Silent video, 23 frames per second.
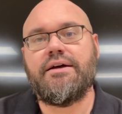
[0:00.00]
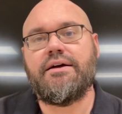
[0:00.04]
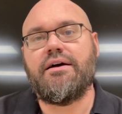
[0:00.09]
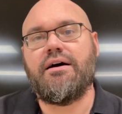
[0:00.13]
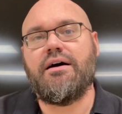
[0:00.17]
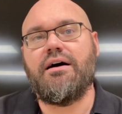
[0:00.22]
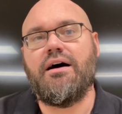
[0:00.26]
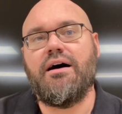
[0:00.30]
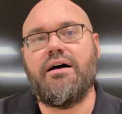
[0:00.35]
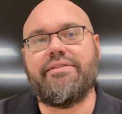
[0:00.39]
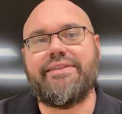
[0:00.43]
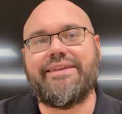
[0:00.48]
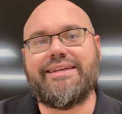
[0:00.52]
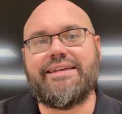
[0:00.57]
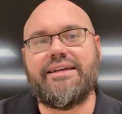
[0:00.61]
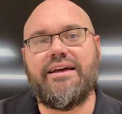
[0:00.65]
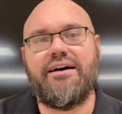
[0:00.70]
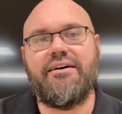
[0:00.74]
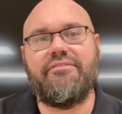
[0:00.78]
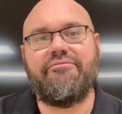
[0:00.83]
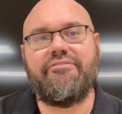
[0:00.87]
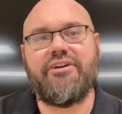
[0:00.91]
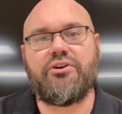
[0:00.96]
uh, the
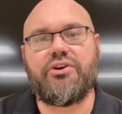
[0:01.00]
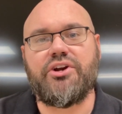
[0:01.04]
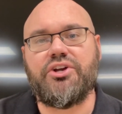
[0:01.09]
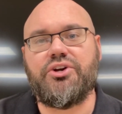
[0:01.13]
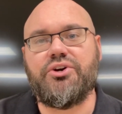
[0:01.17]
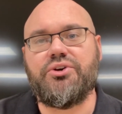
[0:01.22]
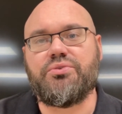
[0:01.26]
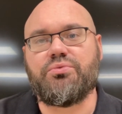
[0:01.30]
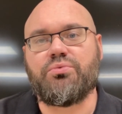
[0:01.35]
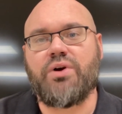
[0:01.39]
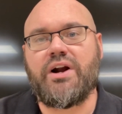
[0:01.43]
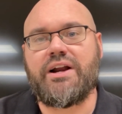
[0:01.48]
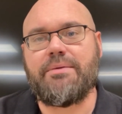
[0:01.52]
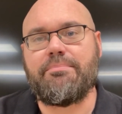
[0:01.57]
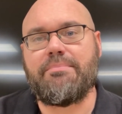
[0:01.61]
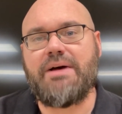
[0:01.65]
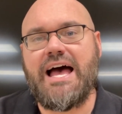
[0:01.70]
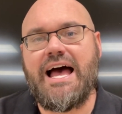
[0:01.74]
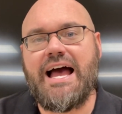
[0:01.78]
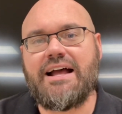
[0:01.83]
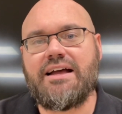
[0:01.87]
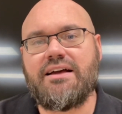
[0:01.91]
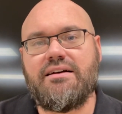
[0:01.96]
uh, very good running
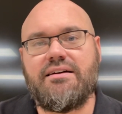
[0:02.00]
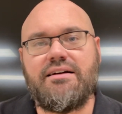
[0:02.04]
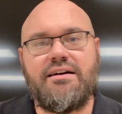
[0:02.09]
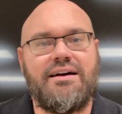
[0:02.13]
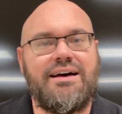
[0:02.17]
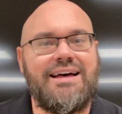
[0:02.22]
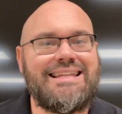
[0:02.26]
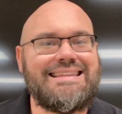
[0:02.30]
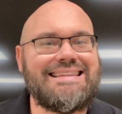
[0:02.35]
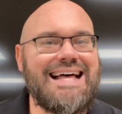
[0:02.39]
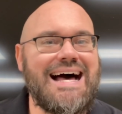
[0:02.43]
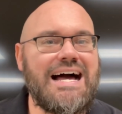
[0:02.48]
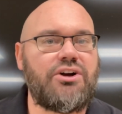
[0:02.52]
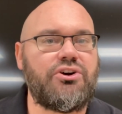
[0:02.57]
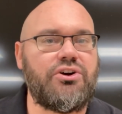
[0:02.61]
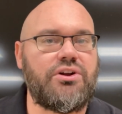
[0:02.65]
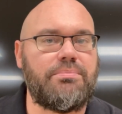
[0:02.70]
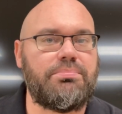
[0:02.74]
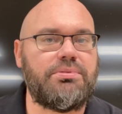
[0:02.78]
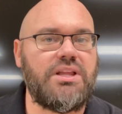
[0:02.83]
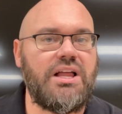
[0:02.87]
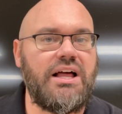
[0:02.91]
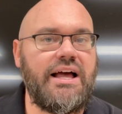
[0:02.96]
back, uh, not going
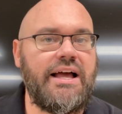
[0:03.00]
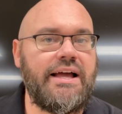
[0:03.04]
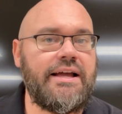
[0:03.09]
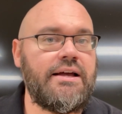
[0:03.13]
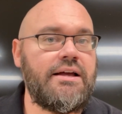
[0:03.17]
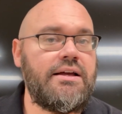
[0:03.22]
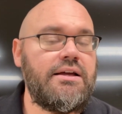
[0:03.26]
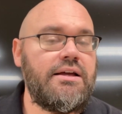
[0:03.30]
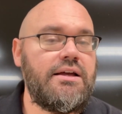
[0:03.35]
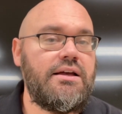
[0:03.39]
to play.